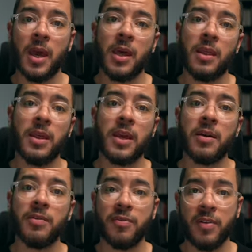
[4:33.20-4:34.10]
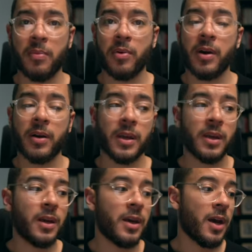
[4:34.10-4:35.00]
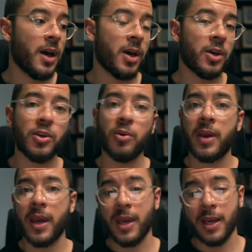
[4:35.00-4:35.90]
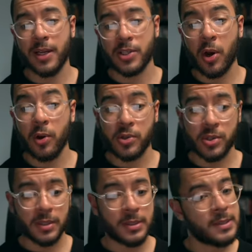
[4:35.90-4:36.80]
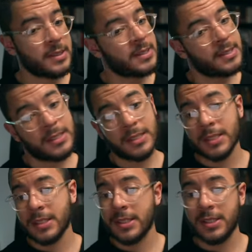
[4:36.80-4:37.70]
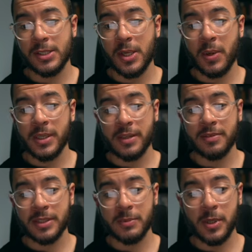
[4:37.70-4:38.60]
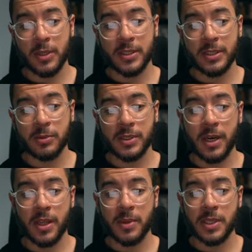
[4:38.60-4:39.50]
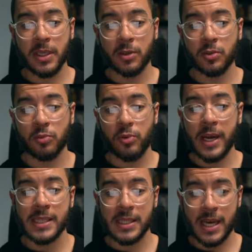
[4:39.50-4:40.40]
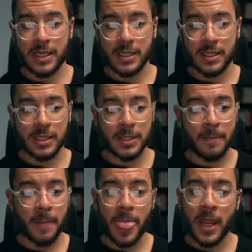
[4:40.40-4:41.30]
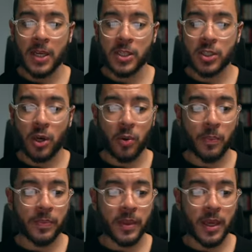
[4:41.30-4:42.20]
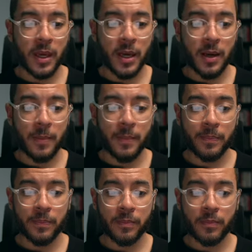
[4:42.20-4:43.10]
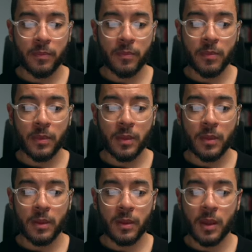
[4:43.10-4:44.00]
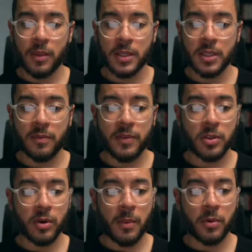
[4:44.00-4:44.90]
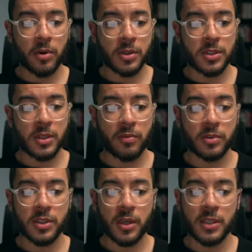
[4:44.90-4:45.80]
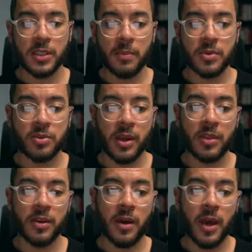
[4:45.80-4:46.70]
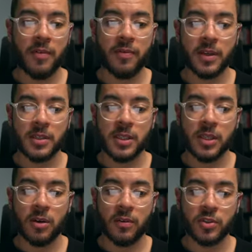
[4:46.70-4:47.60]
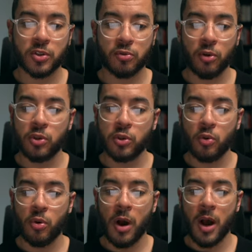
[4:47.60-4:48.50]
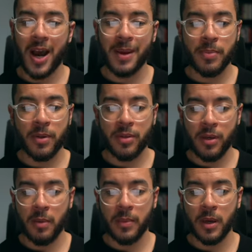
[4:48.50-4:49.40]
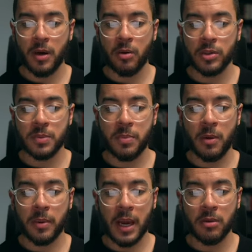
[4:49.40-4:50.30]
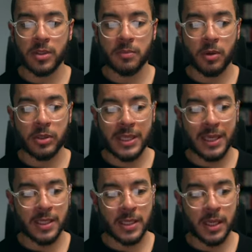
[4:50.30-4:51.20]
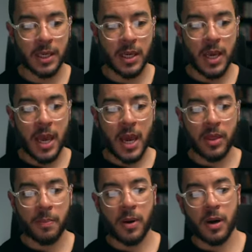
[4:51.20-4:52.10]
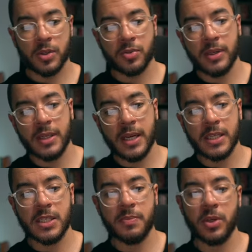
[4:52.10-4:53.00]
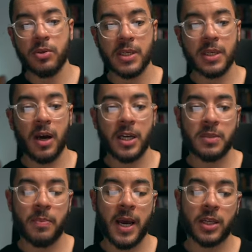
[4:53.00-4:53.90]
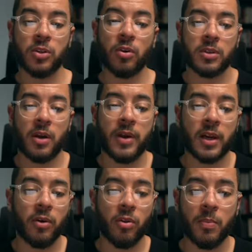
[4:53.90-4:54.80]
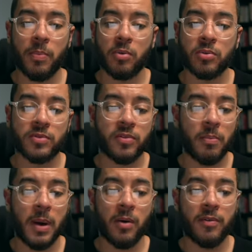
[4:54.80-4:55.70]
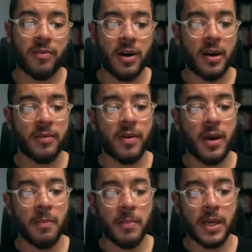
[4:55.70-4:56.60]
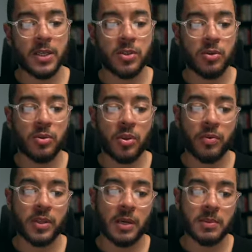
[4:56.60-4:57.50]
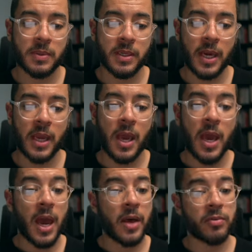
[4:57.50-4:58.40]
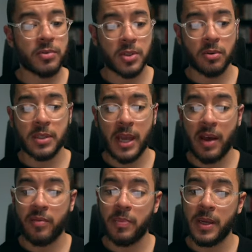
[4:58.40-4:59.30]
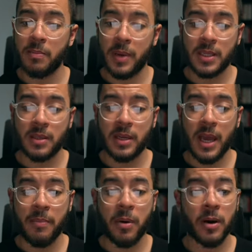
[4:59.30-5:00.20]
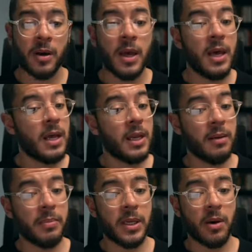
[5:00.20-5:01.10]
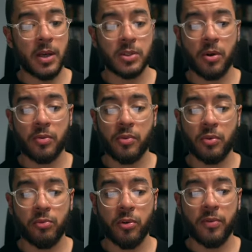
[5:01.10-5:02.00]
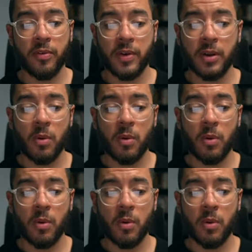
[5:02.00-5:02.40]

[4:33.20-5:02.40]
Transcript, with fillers: the February UK English Ocean. No, it definitely won't. It will turn them into little raisinettes. So, this individual came across several studies demonstrating the efficacy of scrotal hypothermia on sperm count and motility. In the past 3 days, he's been using an ice pack, not directly on the balls, for about 5 minutes 2 to 3 times per day, and the results have been better than ever. Libido has gone through the roof. If anyone